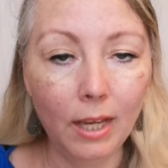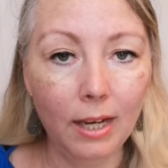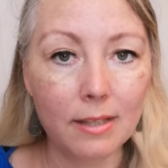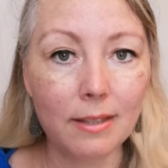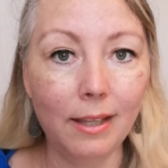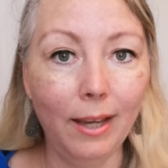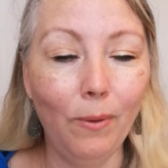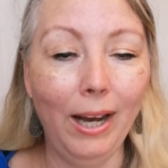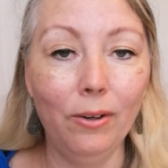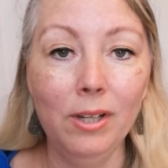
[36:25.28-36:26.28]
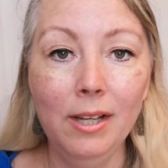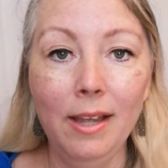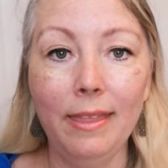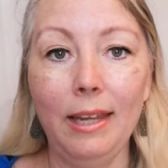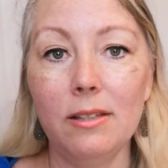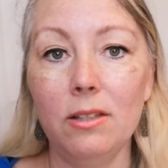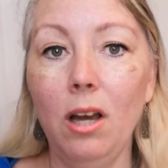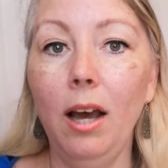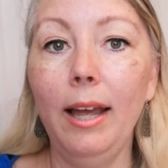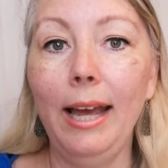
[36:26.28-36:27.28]
And it's like, wow, that is
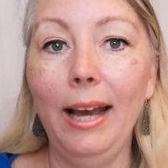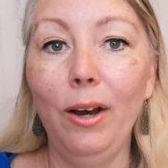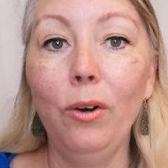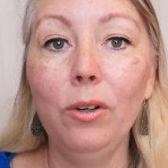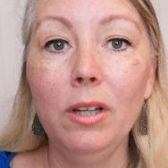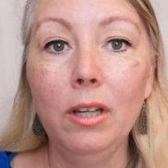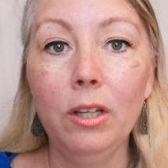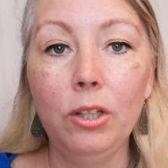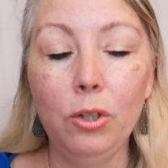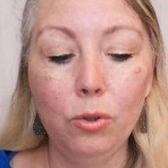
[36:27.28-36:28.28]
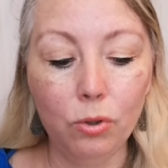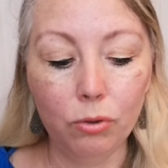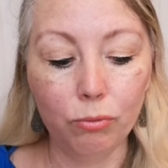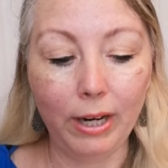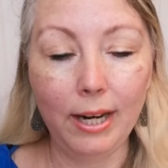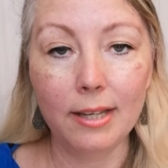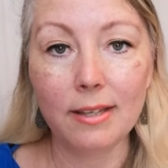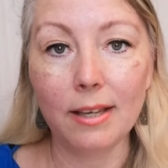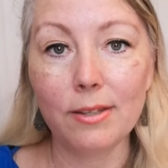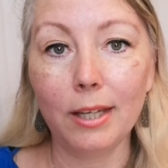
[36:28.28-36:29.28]
not how you
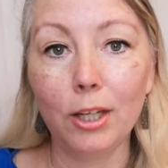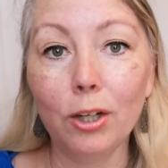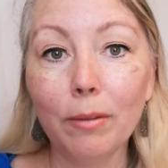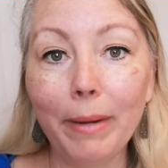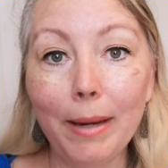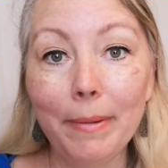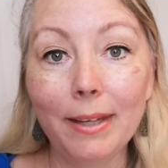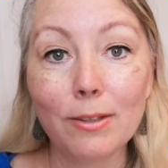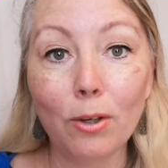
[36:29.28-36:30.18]
raise a secure baby.